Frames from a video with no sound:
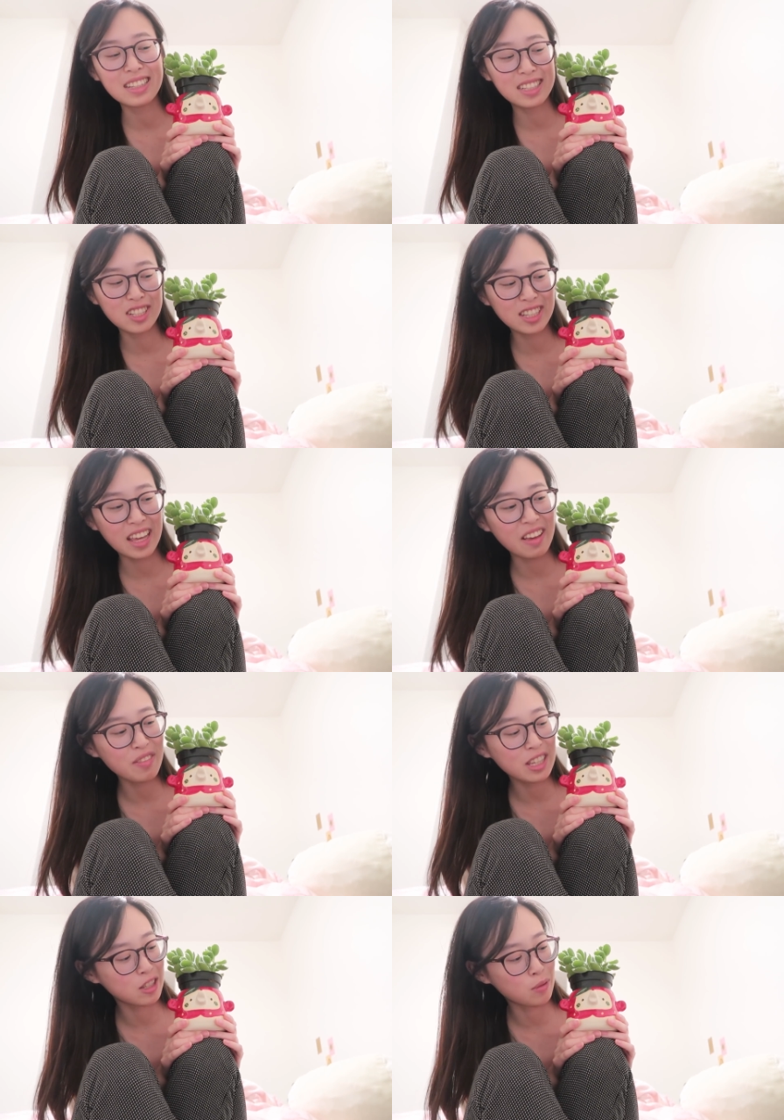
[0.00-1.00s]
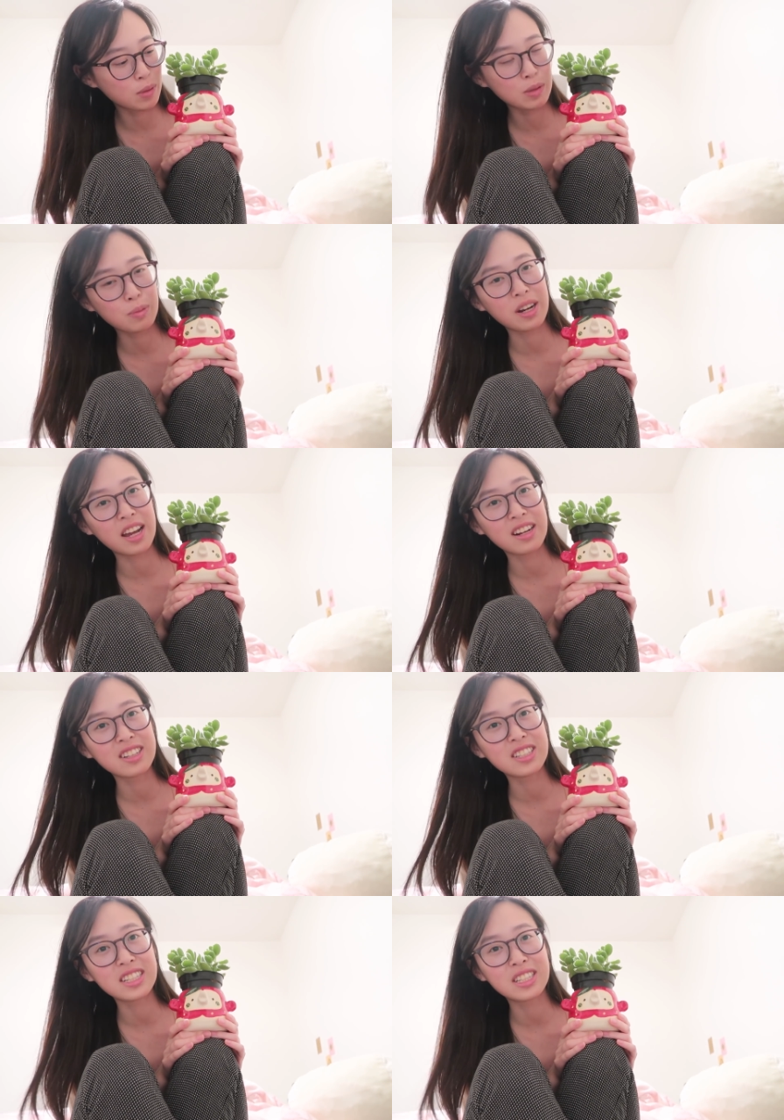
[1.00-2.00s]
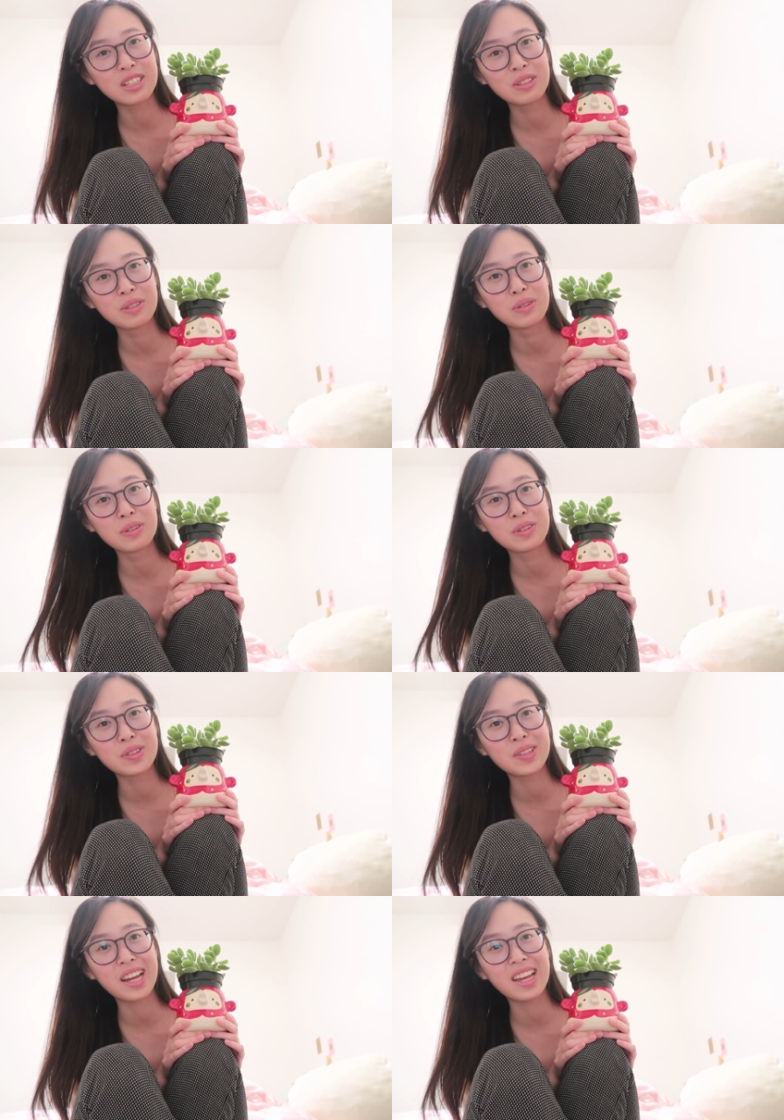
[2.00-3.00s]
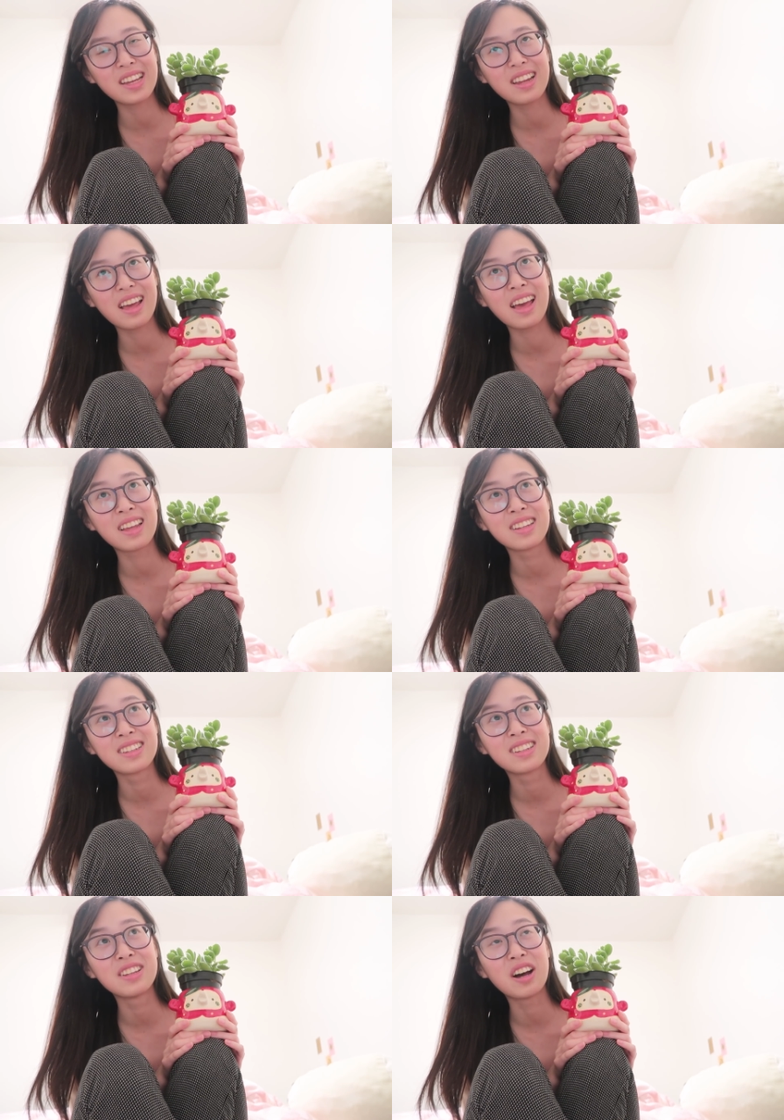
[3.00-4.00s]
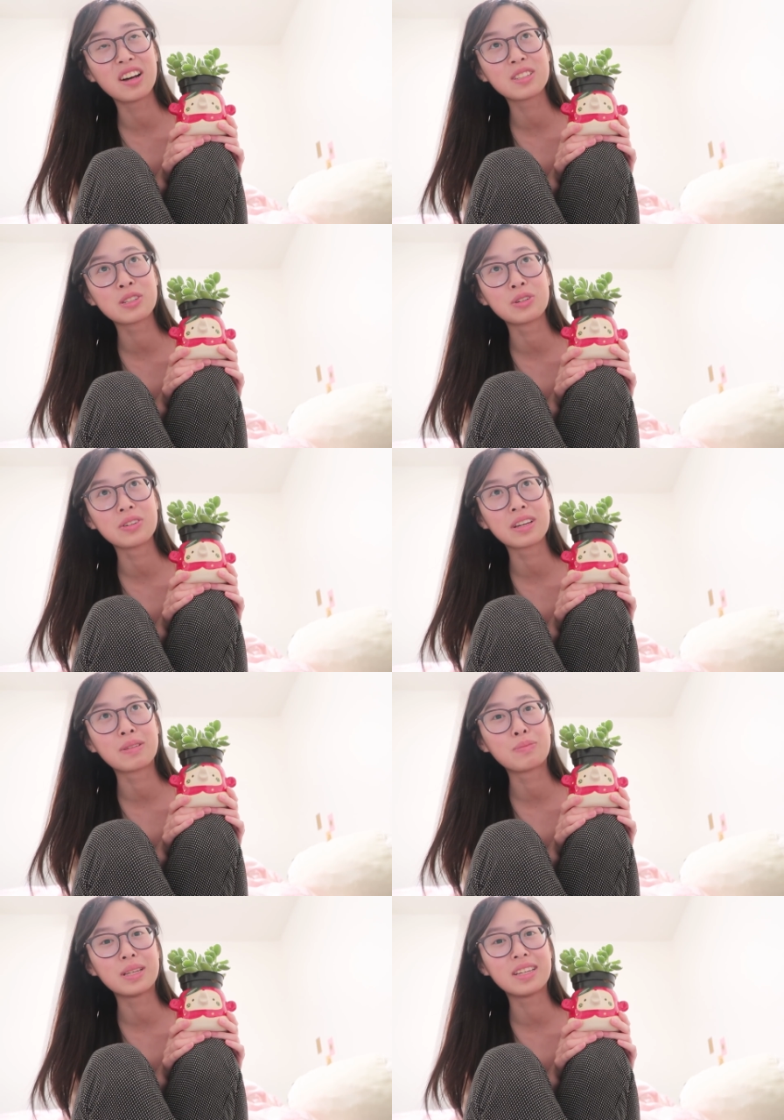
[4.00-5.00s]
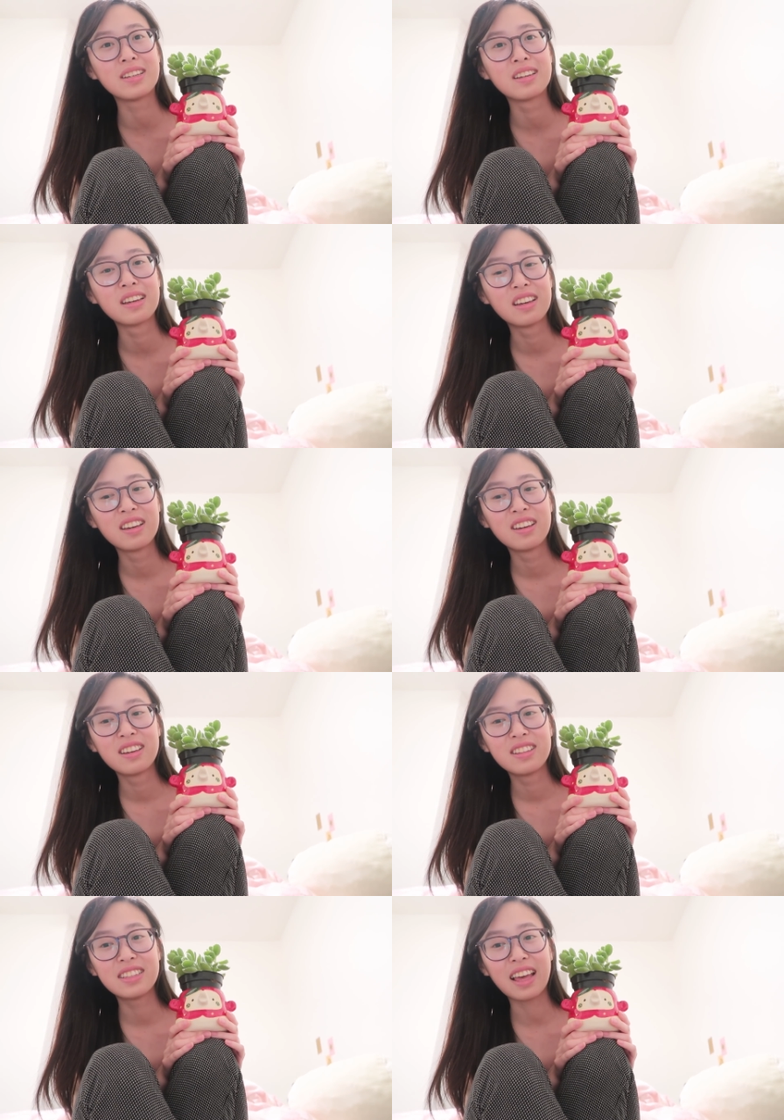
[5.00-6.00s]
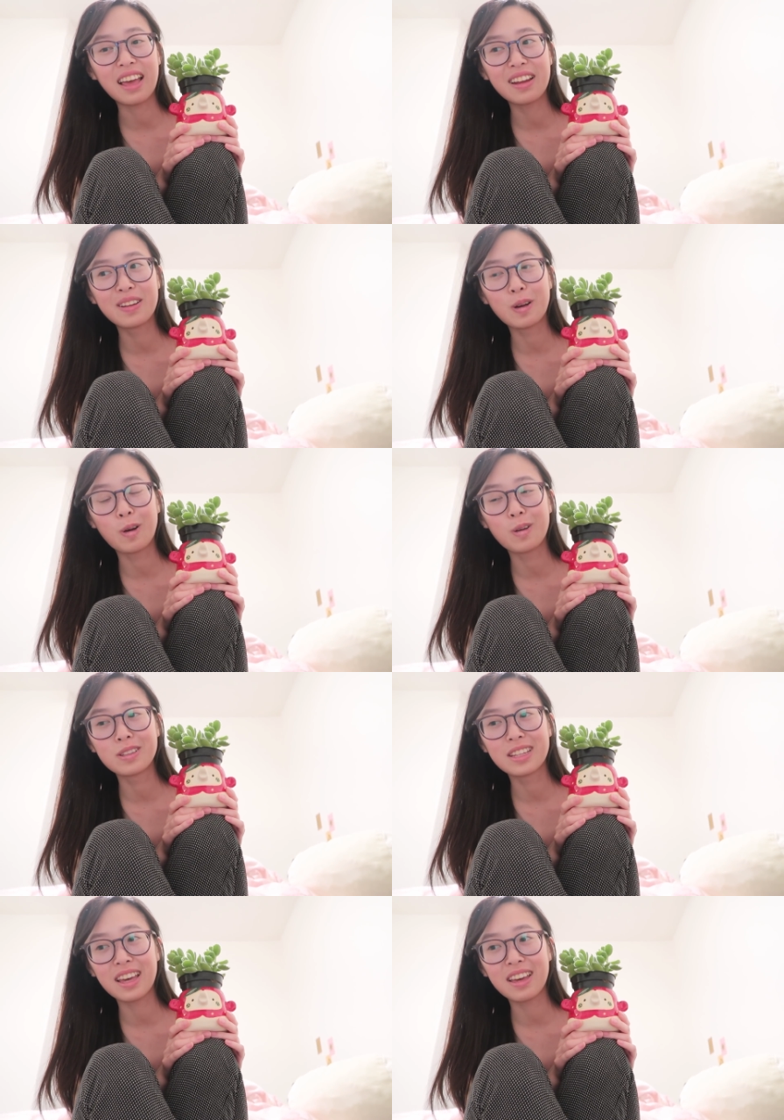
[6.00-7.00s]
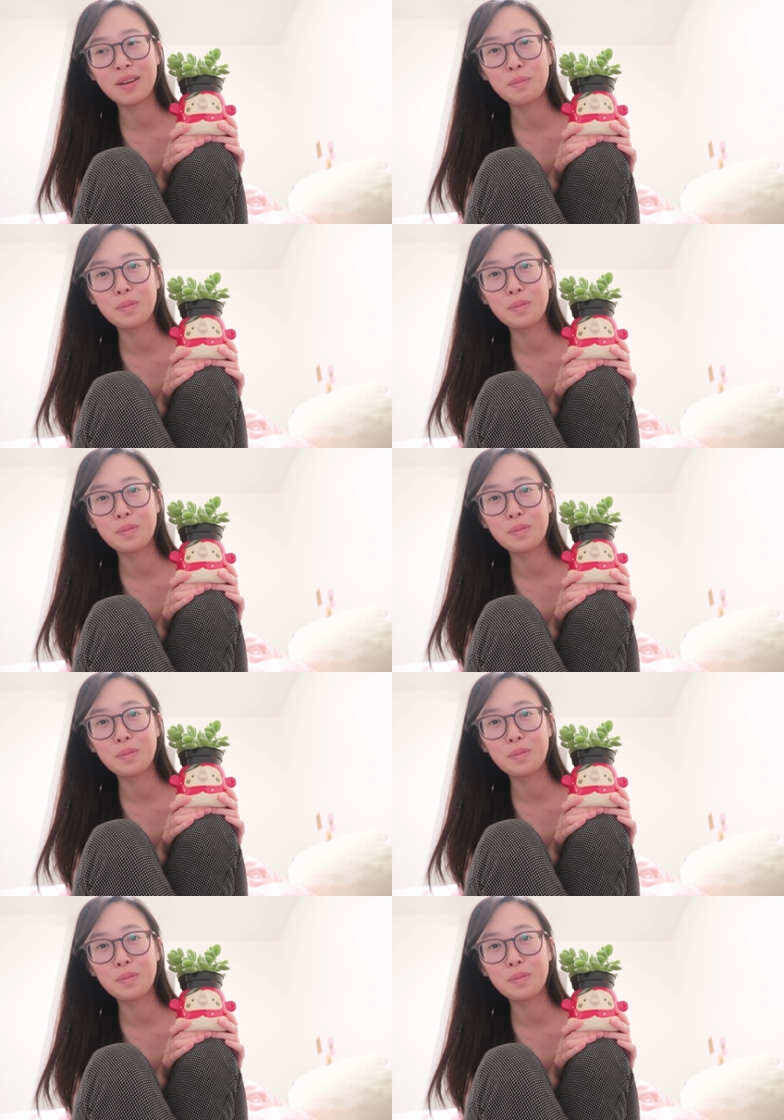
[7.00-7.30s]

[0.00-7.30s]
this just gave me so much more energy to create and not sulk and be dead all day.